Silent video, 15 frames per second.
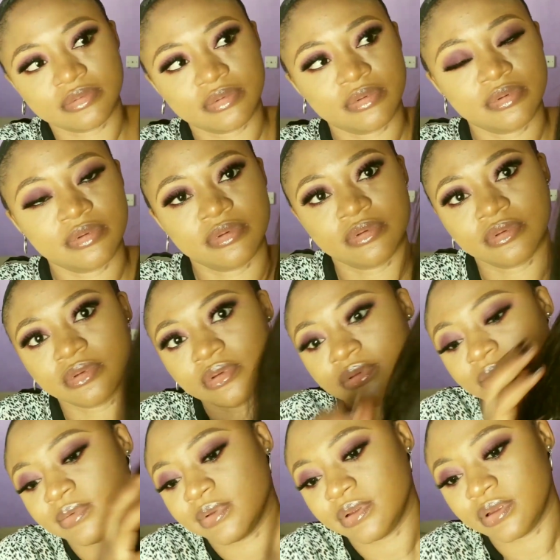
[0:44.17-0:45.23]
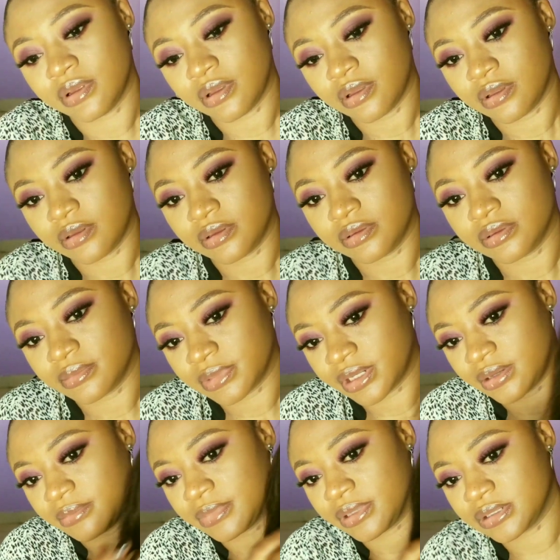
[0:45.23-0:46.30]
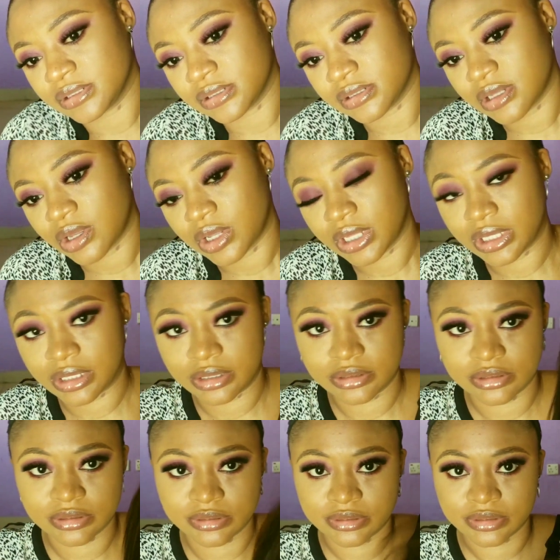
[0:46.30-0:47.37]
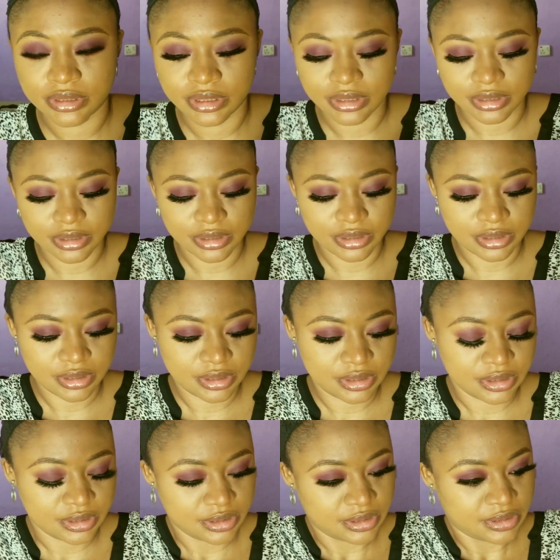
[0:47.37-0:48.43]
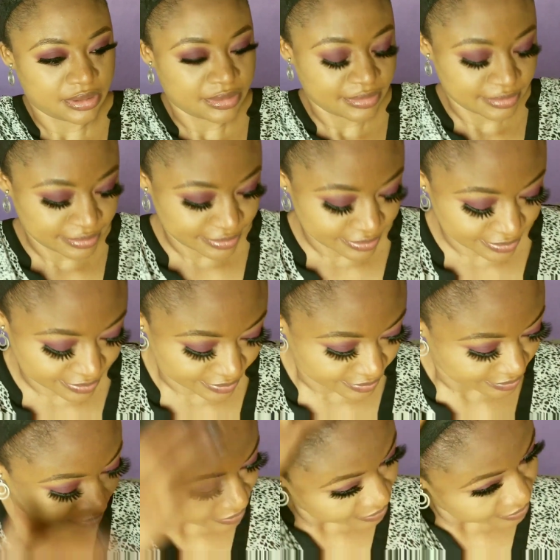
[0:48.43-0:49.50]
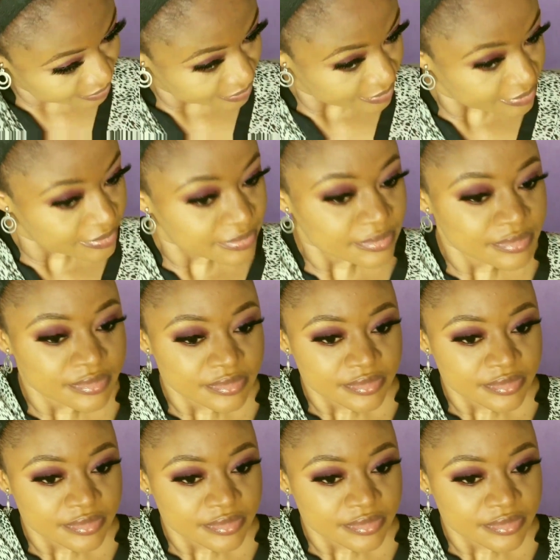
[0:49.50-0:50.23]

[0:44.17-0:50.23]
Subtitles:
wig I'm going to be using. I actually did this wig myself, so I'm going to leave a link in the description box or